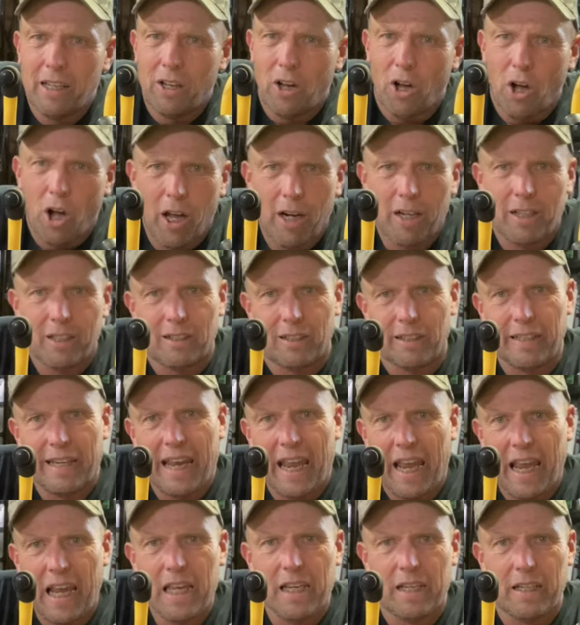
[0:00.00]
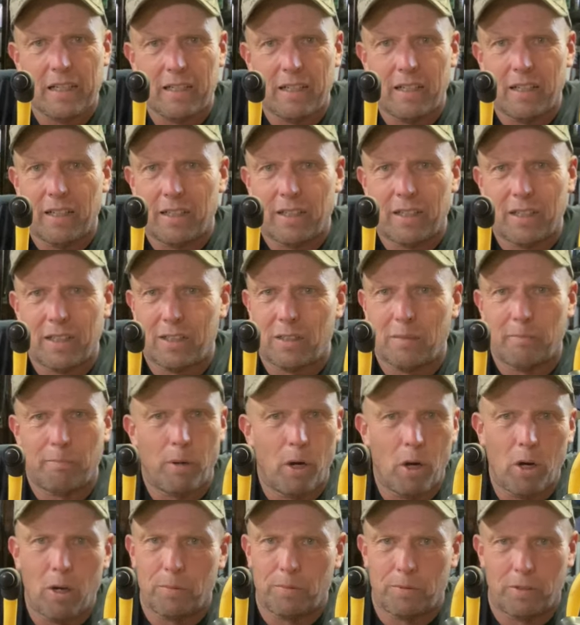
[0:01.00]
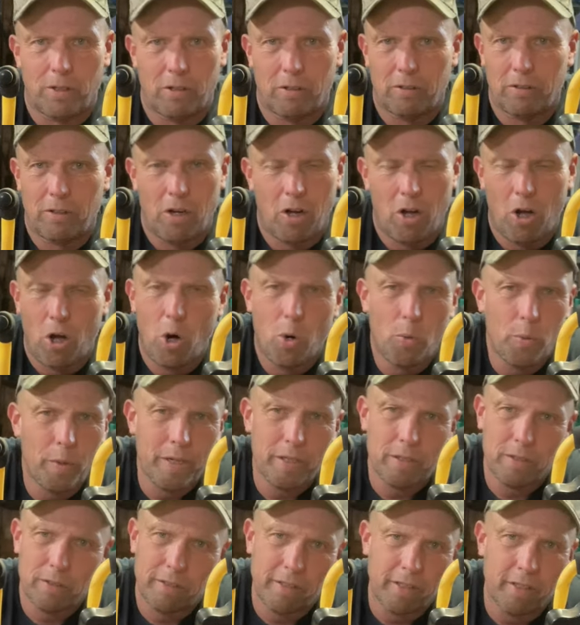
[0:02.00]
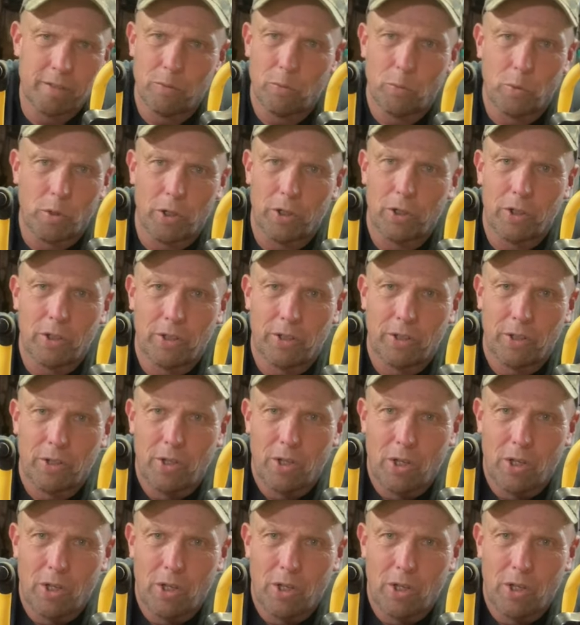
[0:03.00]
honestly hated because the bulbs always didn't work